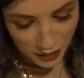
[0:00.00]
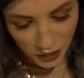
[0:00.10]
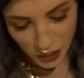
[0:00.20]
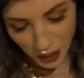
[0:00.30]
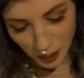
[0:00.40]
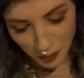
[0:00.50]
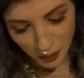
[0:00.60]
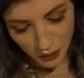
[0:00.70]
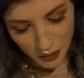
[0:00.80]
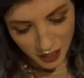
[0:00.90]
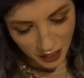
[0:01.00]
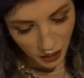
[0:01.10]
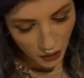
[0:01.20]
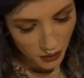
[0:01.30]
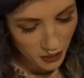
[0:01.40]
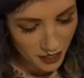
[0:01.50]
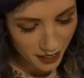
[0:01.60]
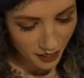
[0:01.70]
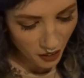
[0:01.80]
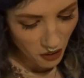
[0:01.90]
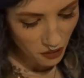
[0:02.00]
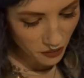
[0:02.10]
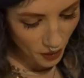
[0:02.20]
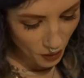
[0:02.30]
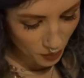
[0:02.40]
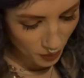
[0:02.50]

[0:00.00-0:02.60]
chicken, but there's like curry and cauliflower